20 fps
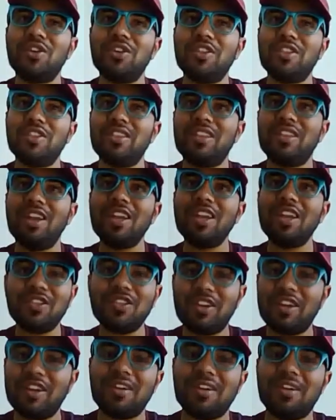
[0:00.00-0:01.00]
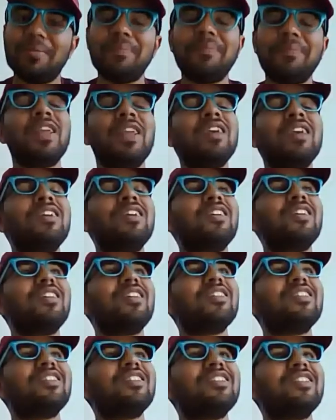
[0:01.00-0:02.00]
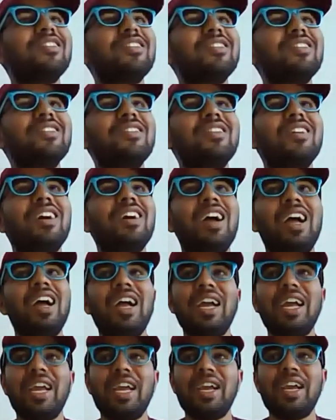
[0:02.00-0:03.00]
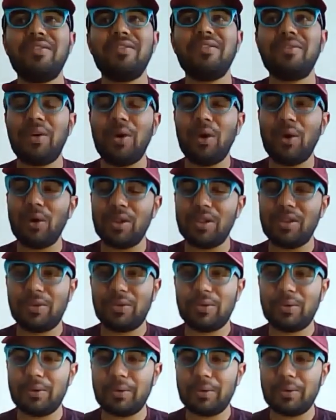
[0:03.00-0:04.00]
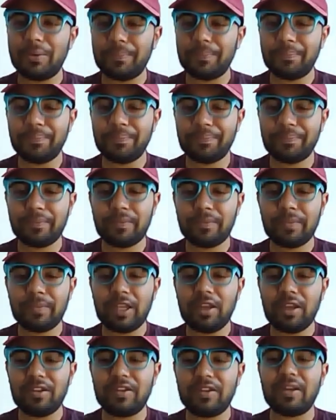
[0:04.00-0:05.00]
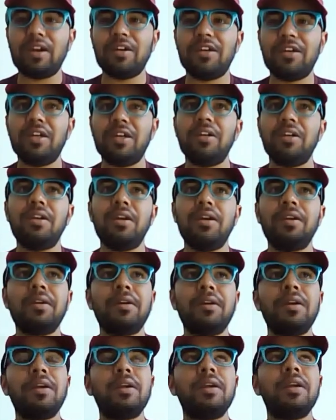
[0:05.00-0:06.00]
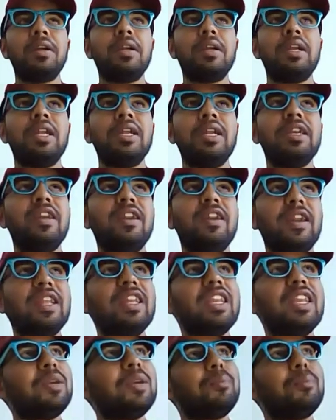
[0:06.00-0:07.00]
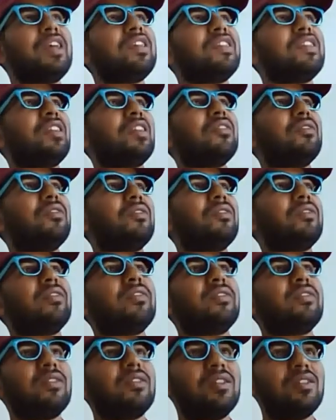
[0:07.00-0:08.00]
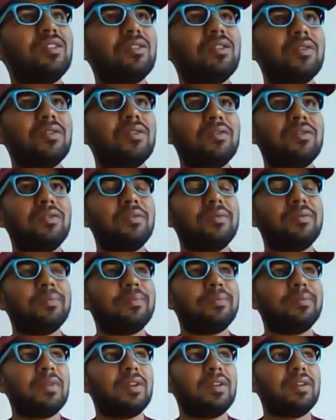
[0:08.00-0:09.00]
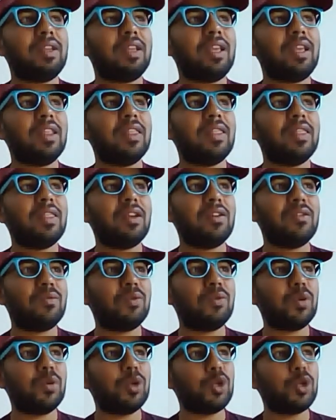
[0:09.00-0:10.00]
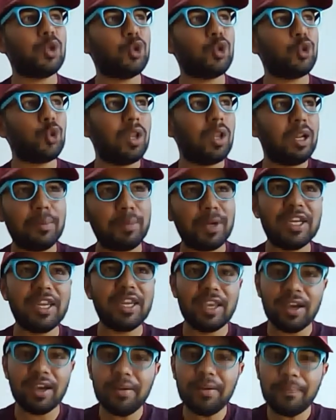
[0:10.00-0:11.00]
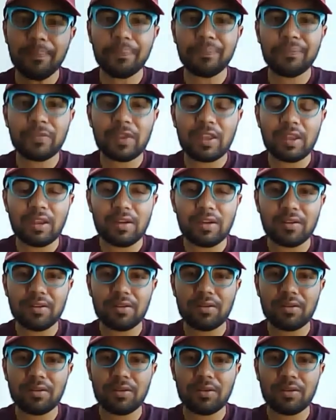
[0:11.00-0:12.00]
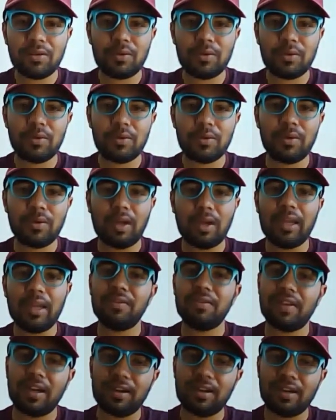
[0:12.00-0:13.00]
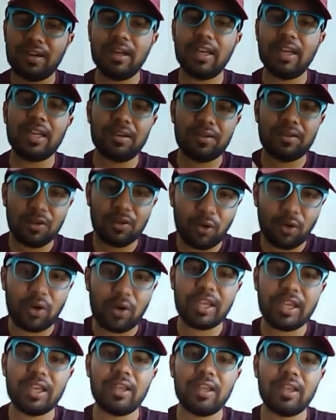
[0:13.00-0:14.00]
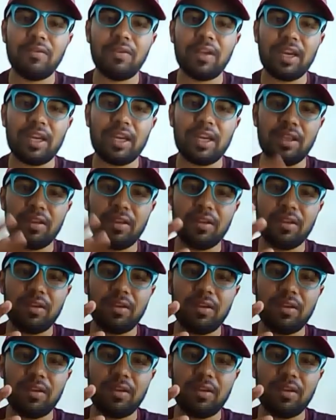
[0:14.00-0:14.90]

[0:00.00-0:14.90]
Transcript: on Instagram. I have also started training myself uh, in the visual media. So I've started like drawing very